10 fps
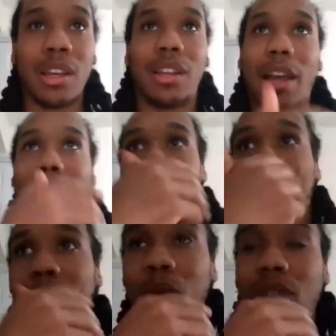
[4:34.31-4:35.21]
Like
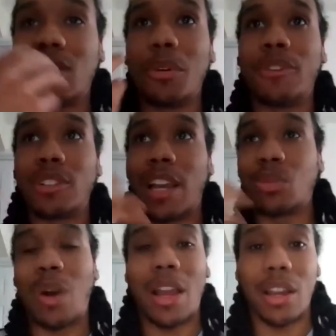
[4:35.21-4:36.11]
when someone first asks
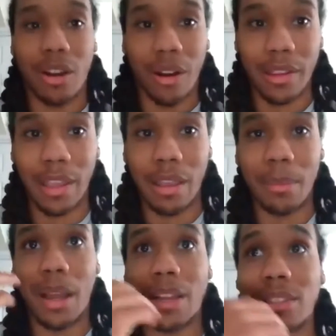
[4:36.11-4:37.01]
why a card
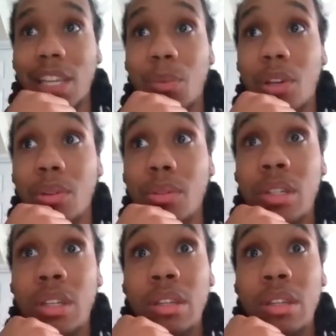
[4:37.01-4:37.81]
game, I say, well,